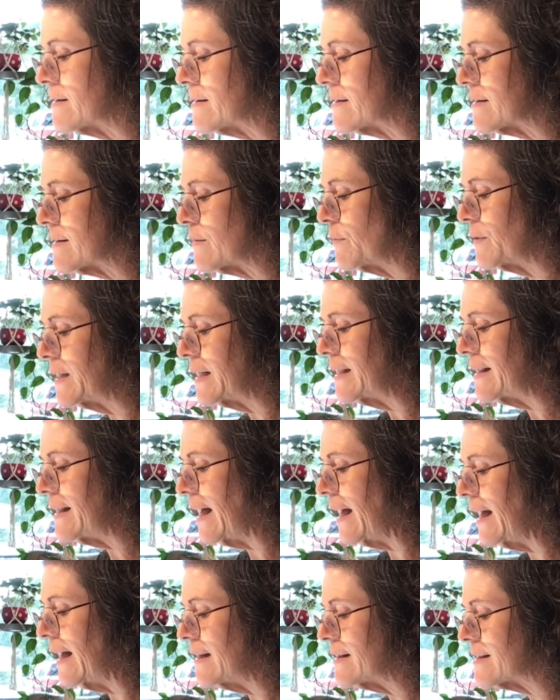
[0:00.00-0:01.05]
So we did
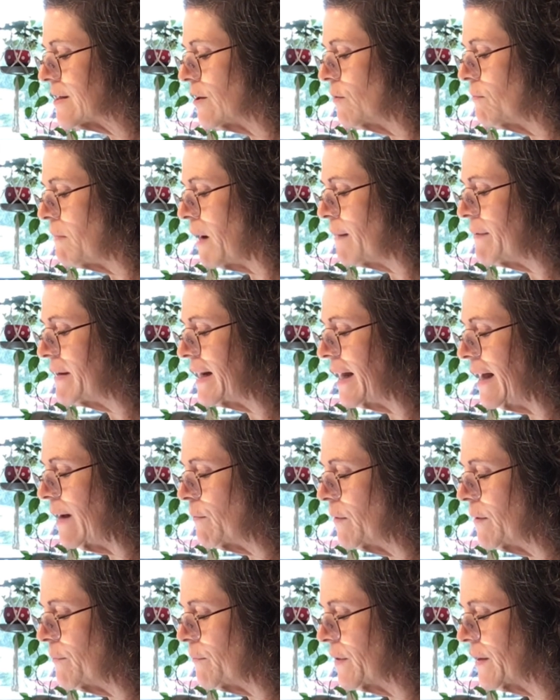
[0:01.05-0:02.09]
that. So Mom and Dad
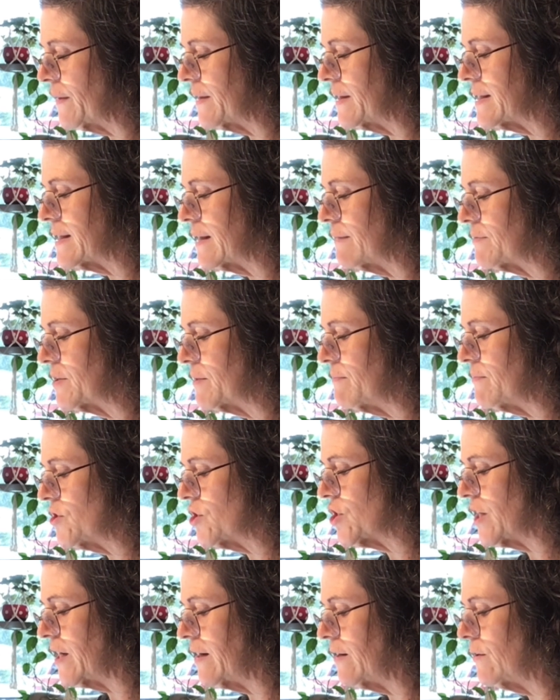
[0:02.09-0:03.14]
went with us up to
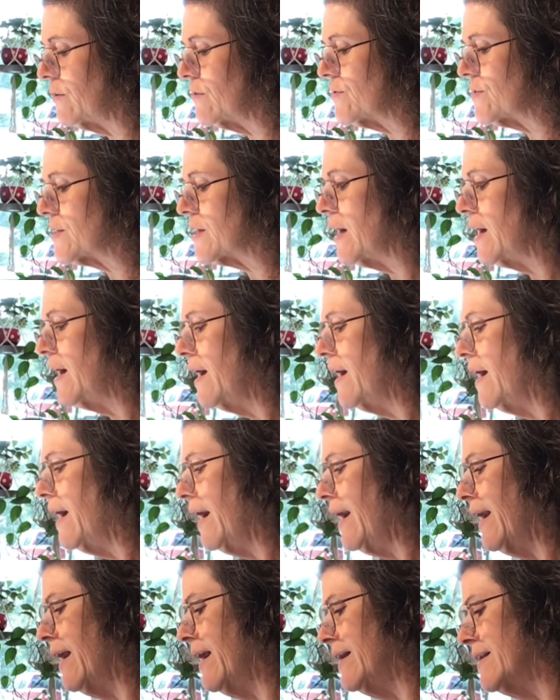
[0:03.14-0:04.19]
Michelle's,
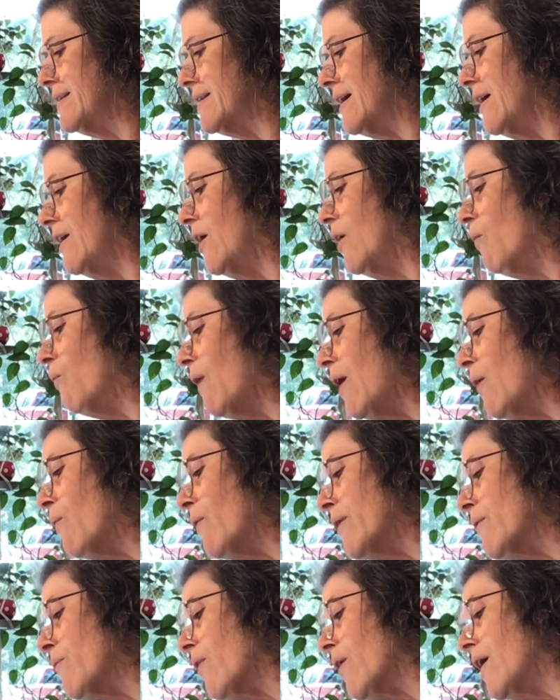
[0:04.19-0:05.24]
and while
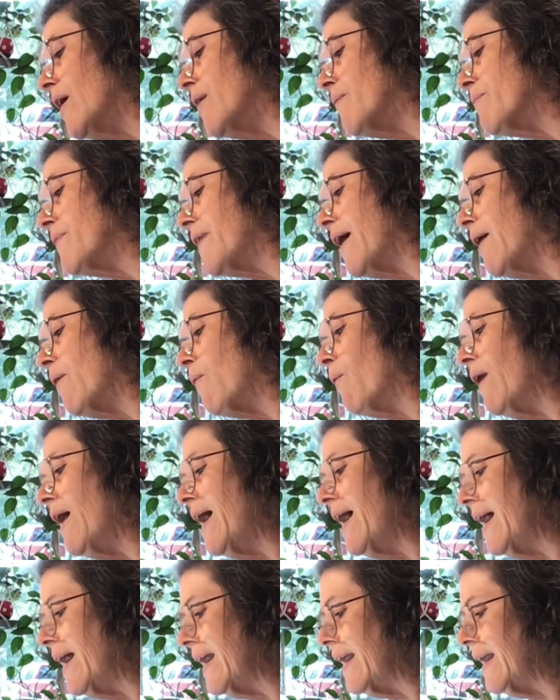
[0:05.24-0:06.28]
we were up that
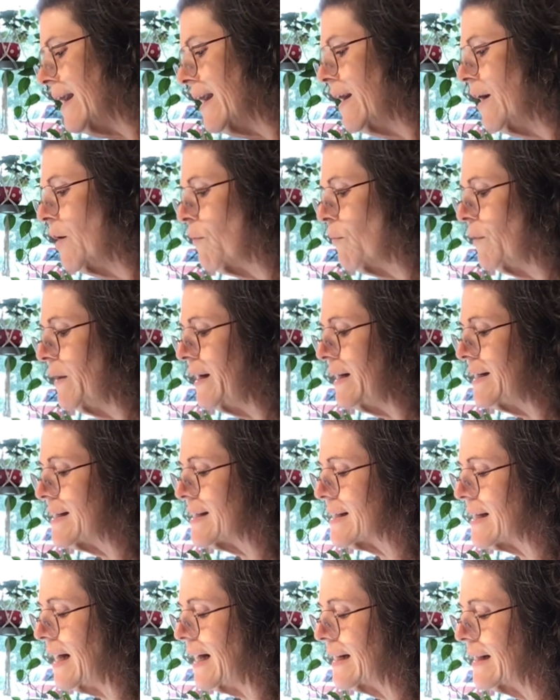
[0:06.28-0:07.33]
way, we
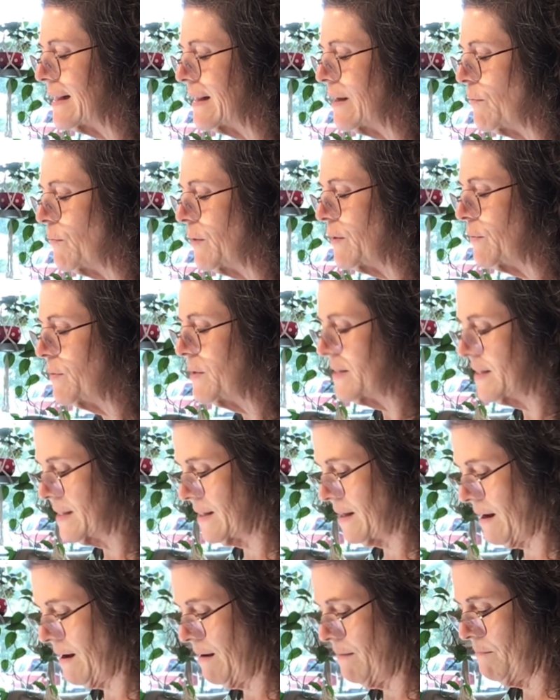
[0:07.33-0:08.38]
decided that we would
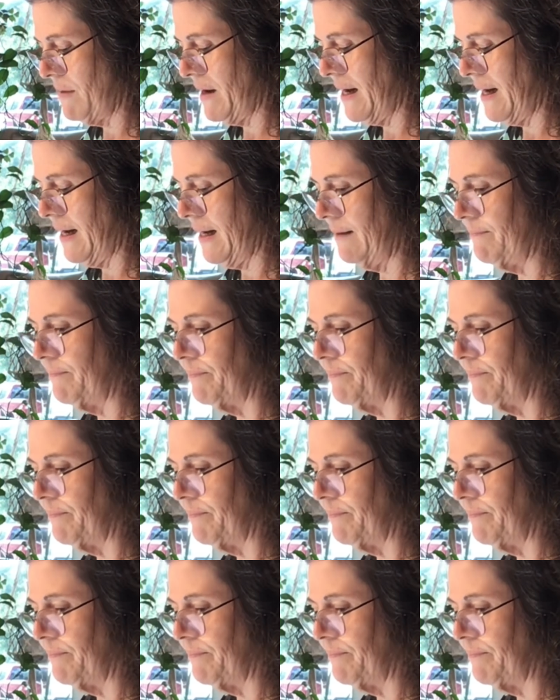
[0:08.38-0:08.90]
stop by